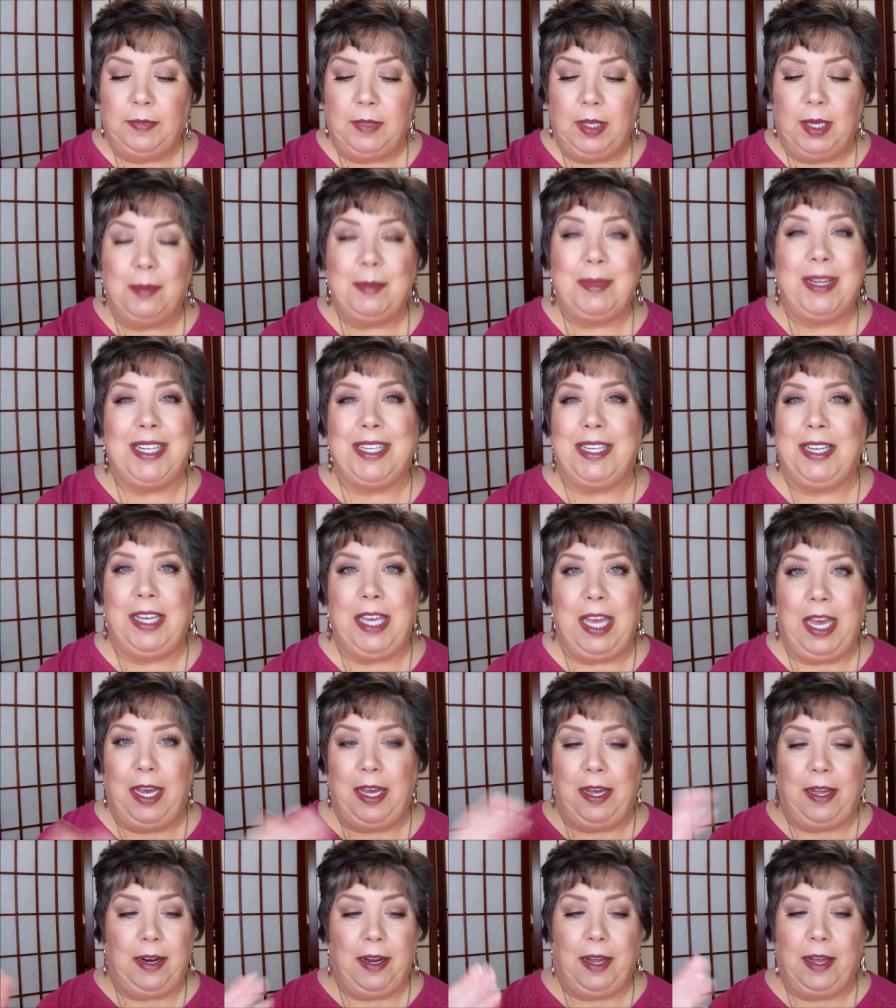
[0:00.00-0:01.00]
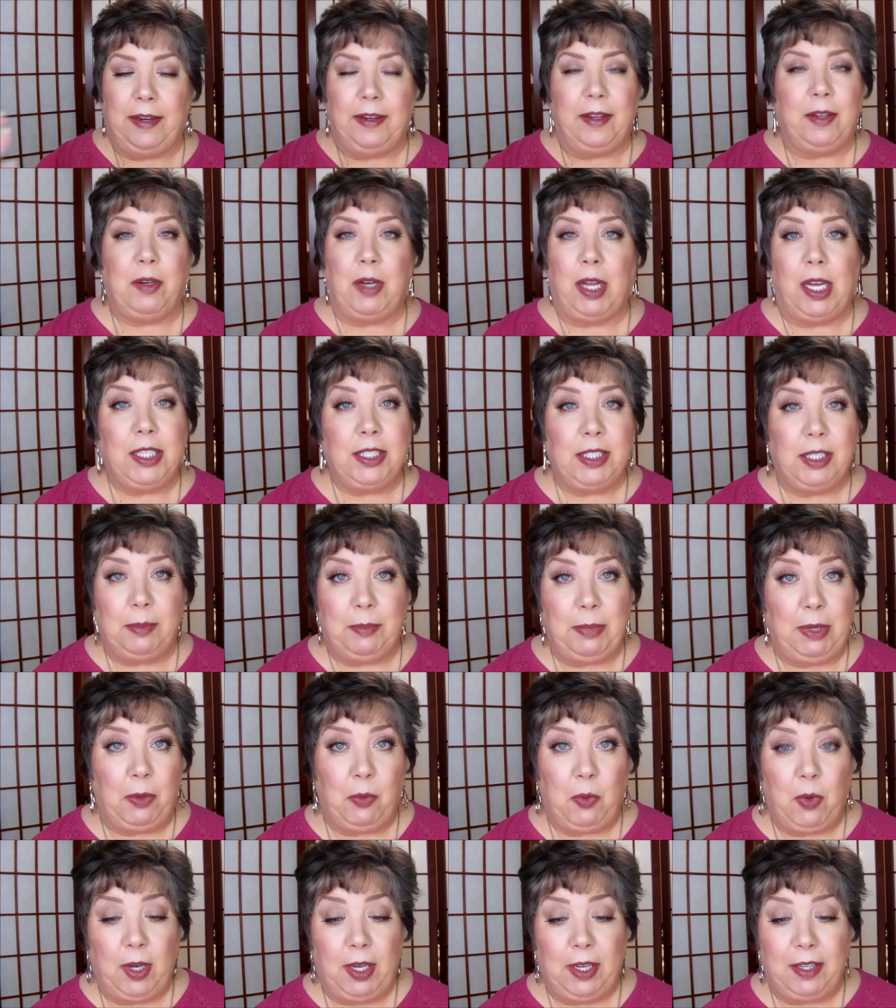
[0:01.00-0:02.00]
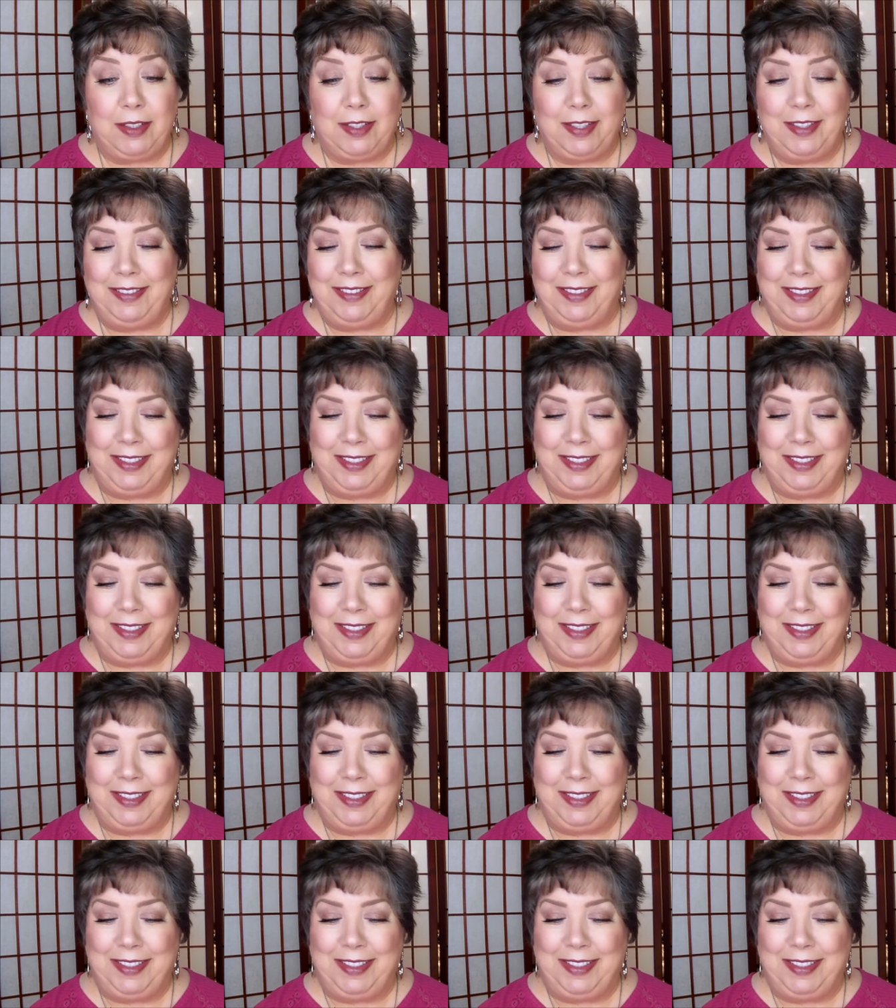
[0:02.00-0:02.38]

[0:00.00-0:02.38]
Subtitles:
I'm like a cat. I don't like to be wet.